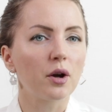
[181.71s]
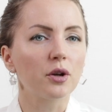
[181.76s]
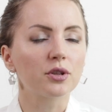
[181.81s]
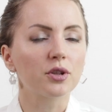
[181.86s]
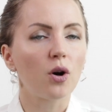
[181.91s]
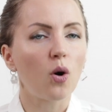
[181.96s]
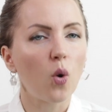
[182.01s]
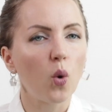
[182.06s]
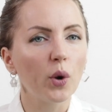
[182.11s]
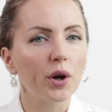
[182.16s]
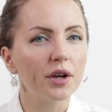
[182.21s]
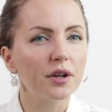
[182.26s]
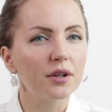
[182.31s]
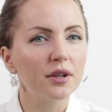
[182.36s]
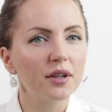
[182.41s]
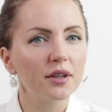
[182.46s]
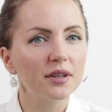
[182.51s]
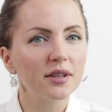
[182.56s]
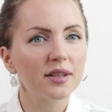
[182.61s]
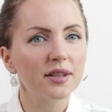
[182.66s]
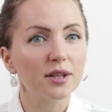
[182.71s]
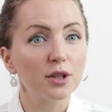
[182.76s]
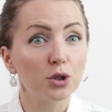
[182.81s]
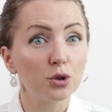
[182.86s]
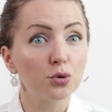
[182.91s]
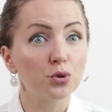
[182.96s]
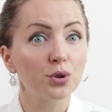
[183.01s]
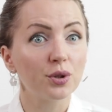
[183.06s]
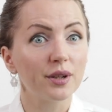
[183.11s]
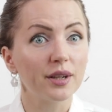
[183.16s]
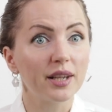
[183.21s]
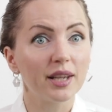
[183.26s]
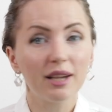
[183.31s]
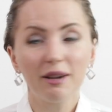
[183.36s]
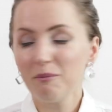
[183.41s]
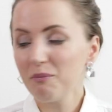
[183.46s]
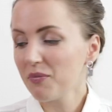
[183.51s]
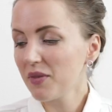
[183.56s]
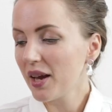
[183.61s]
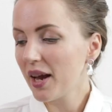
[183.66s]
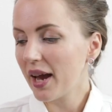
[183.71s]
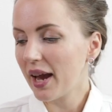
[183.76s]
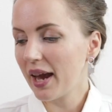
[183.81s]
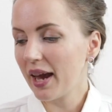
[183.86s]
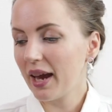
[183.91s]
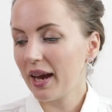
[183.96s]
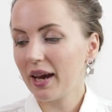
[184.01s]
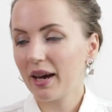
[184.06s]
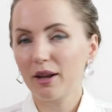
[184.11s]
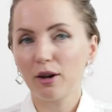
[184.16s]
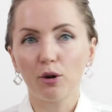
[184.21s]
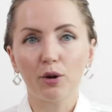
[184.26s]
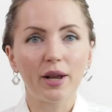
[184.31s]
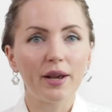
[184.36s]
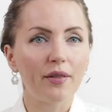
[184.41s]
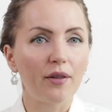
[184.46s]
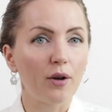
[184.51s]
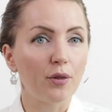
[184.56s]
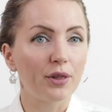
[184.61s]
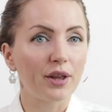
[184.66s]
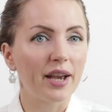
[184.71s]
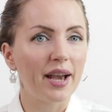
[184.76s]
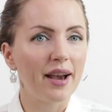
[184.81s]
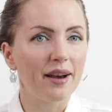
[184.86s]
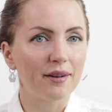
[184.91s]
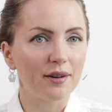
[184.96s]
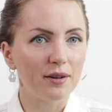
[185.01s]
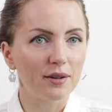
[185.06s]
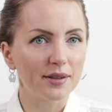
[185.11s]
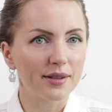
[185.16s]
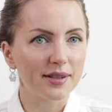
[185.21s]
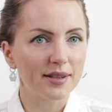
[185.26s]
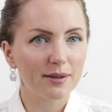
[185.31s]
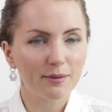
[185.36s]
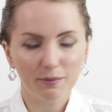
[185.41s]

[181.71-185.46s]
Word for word: on corners usually and on on the handles